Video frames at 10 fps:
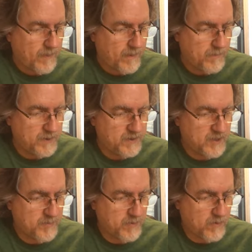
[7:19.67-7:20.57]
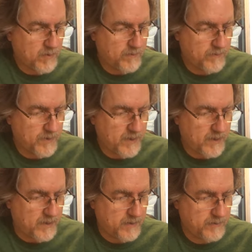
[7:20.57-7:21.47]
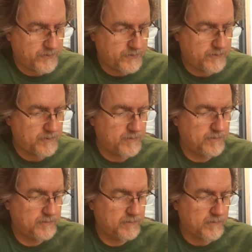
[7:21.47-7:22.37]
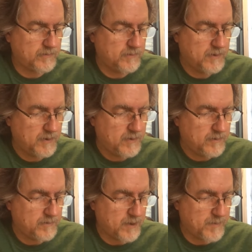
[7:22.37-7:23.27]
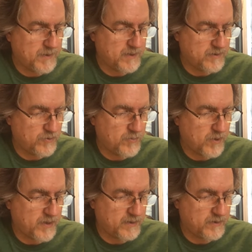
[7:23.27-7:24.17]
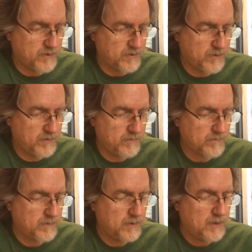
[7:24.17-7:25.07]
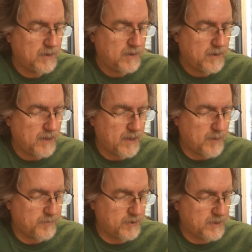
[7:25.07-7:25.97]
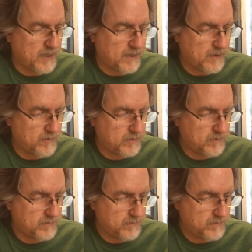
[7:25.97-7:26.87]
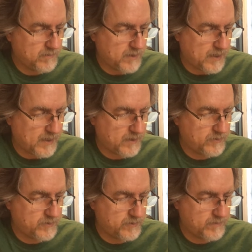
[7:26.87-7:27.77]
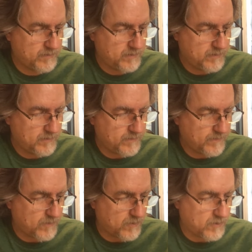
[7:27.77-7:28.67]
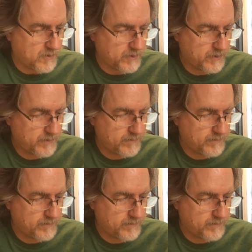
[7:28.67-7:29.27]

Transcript: We skip over the else, right, because the true part executed, and I print out x, 4,